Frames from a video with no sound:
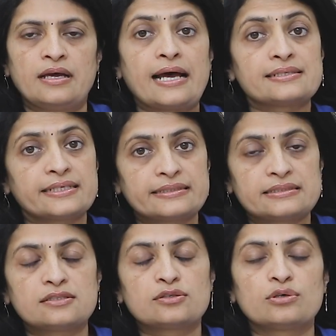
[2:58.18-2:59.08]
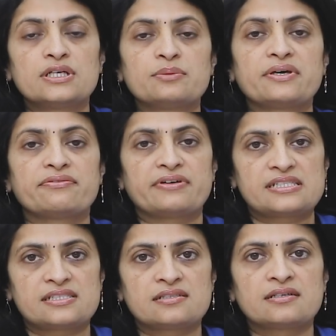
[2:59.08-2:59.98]
As I told in my
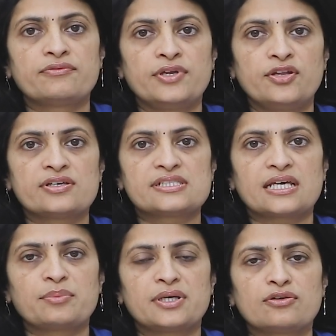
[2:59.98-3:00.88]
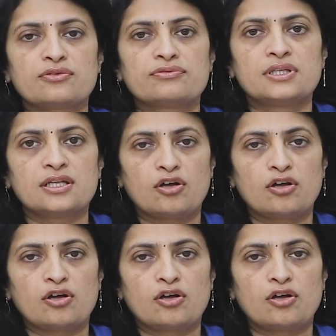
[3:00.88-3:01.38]
first video segment of the